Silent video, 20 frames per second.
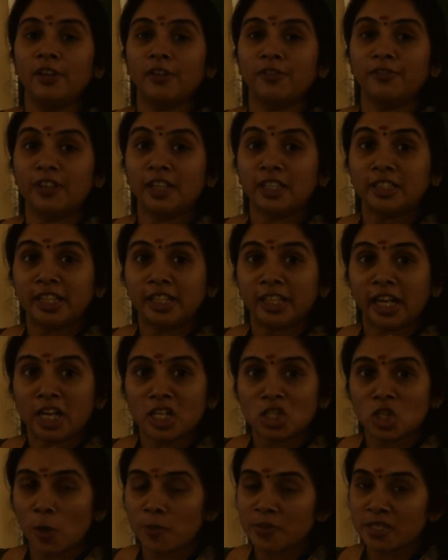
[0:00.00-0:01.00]
where further
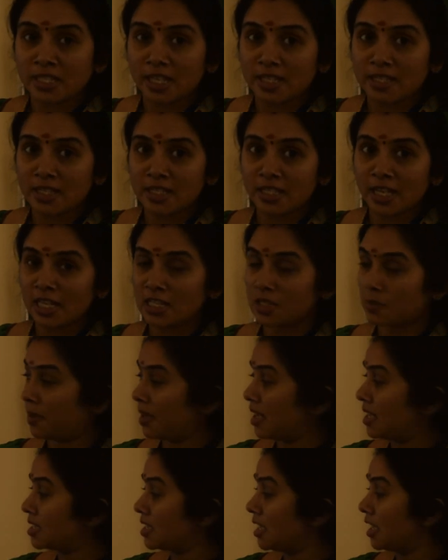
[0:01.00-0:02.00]
adsorption doesn't take
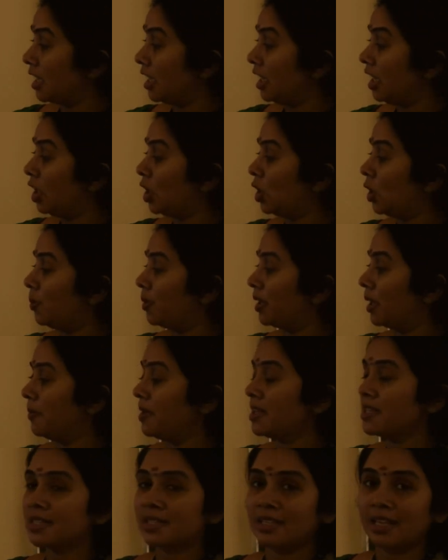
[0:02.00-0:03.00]
place,
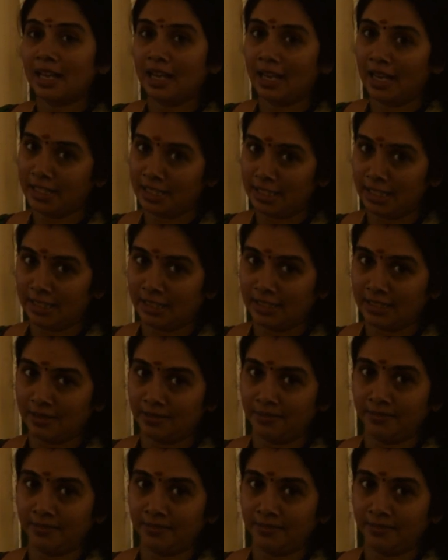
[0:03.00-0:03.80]
equilibrium is attained.